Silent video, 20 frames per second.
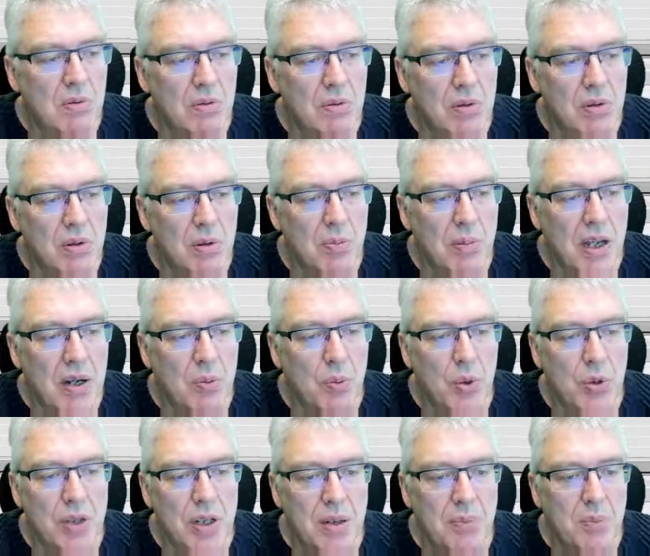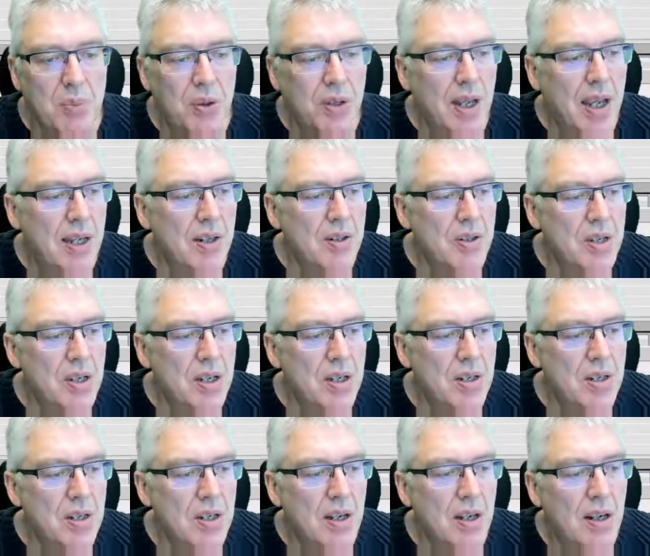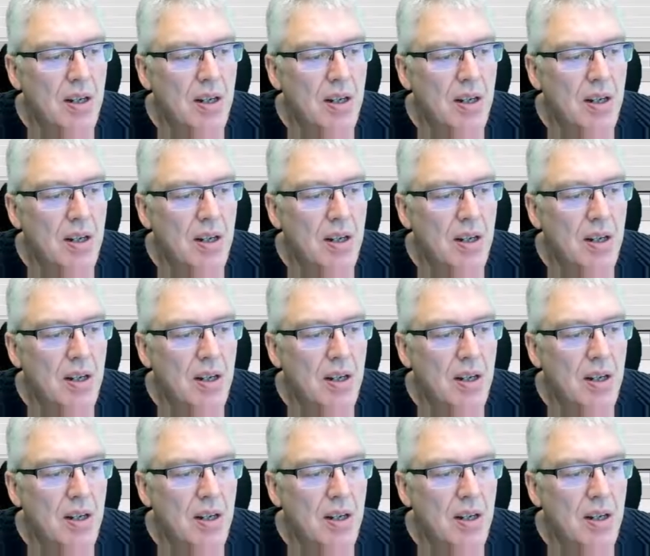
no matter what the input X is.